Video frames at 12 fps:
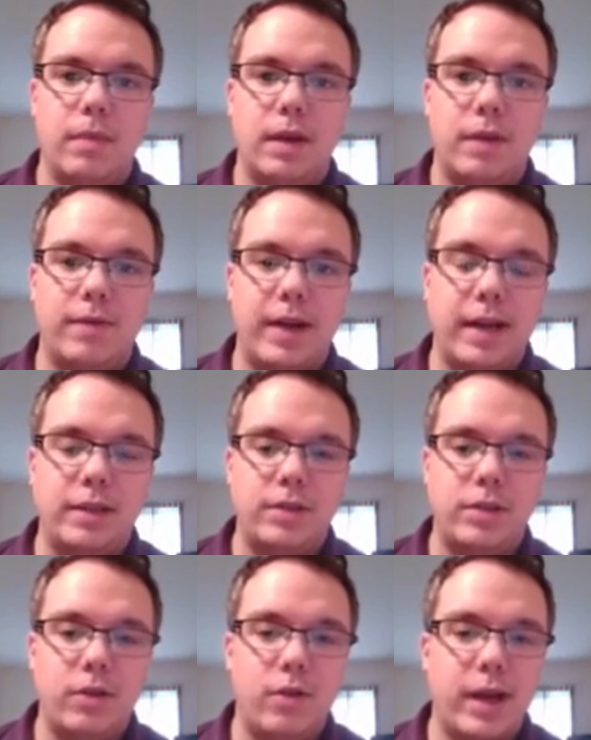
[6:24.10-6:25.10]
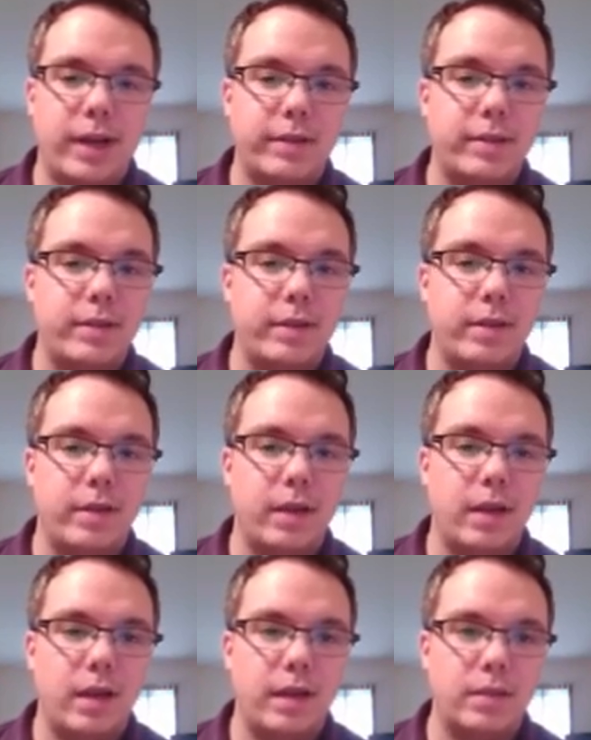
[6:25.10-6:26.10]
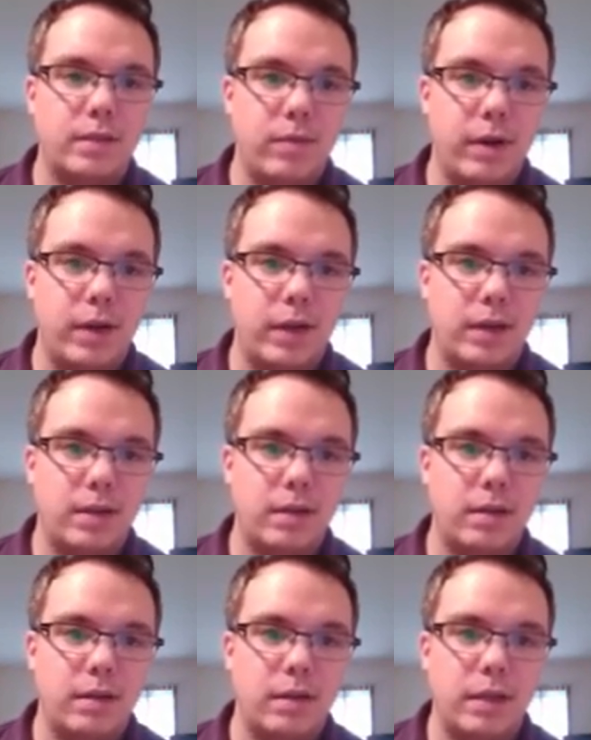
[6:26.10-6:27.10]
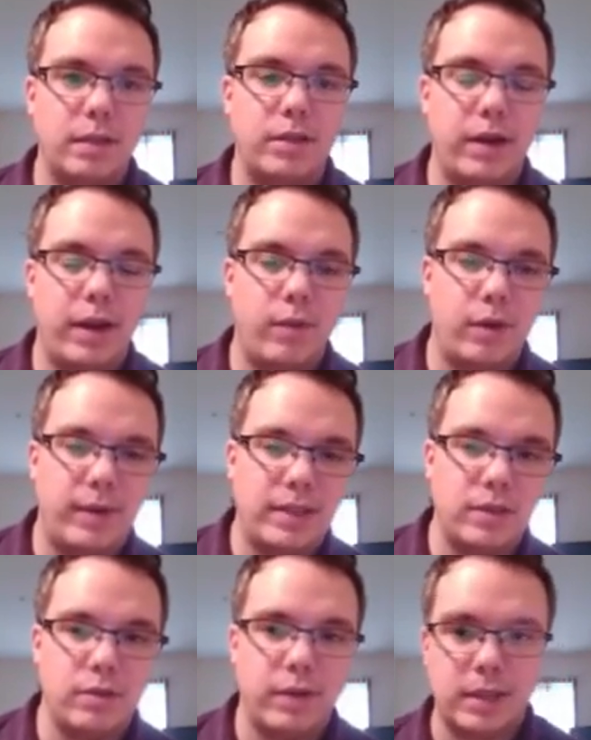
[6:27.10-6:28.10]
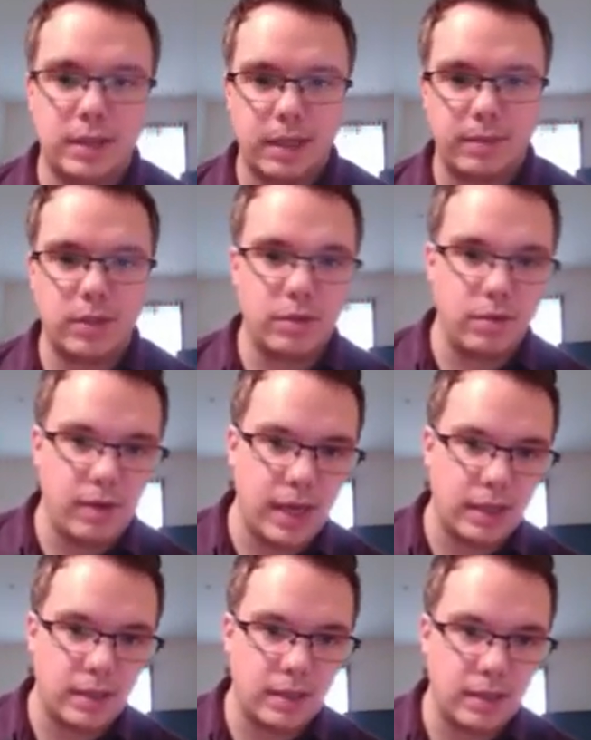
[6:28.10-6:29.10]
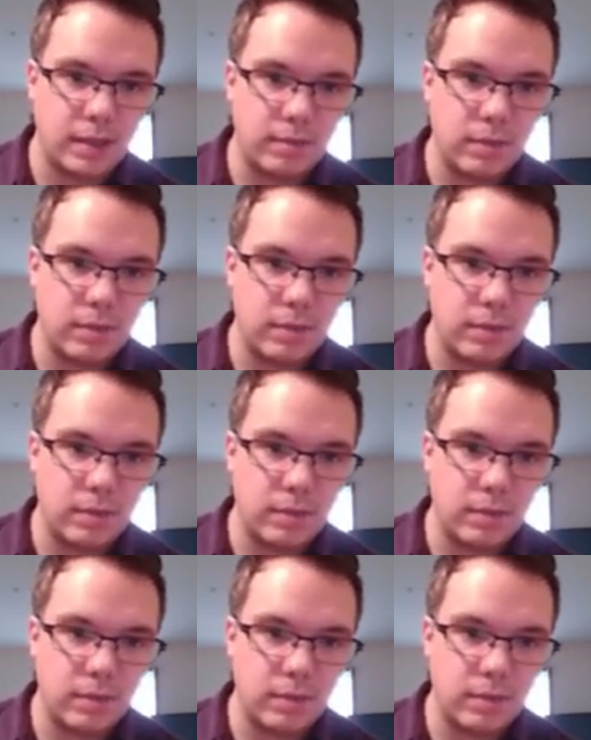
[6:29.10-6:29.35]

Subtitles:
if I had 2x and I squared it, yesterday I would have went 2x times 2x.